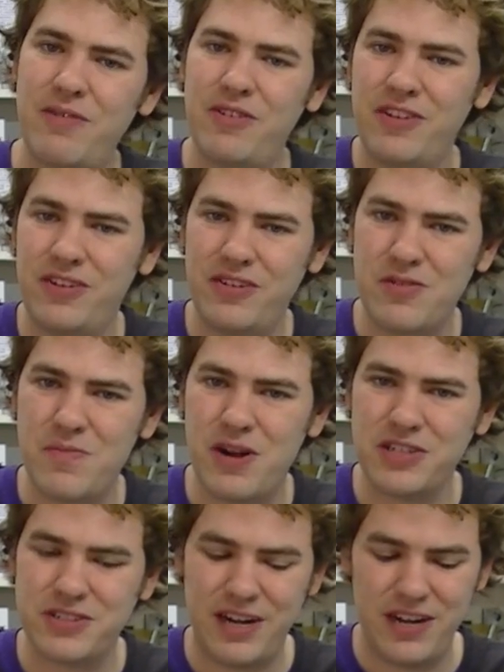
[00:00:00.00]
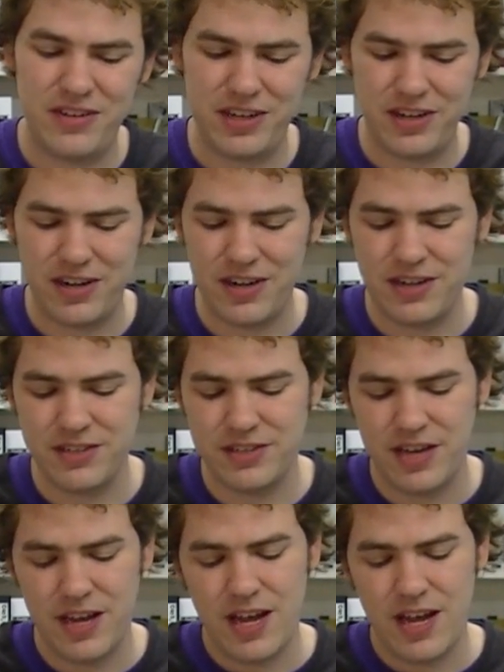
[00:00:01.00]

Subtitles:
Francisco BART transit cards,